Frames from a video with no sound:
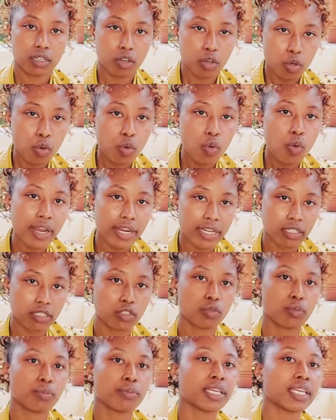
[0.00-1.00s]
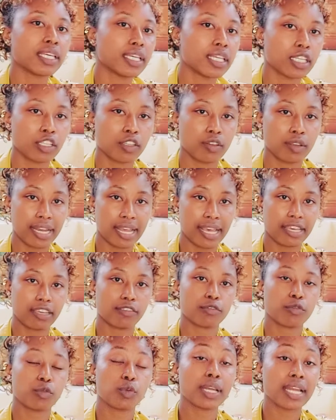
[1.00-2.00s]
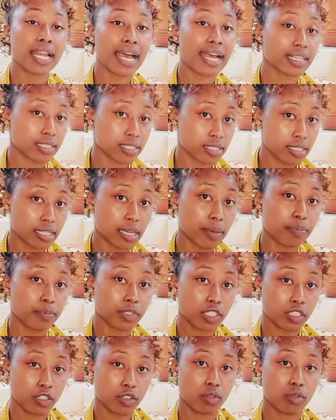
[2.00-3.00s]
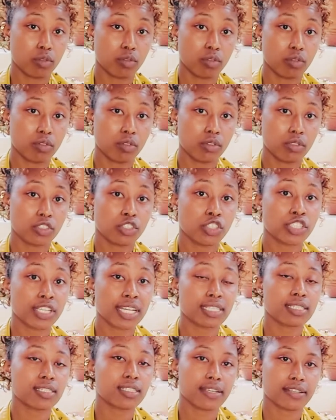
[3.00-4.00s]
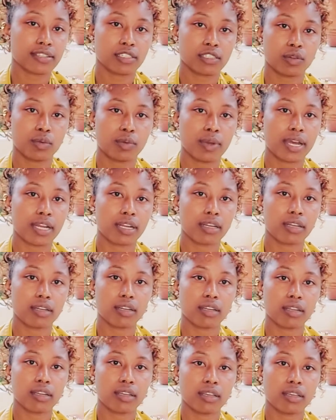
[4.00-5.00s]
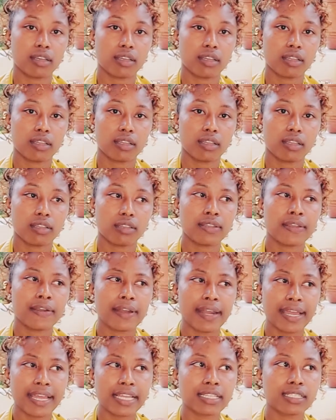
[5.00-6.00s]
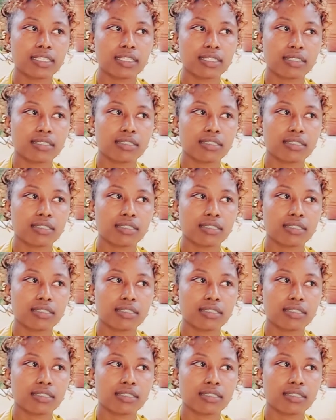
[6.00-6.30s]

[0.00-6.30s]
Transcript: who are to be in your life will accept you just as you are. The right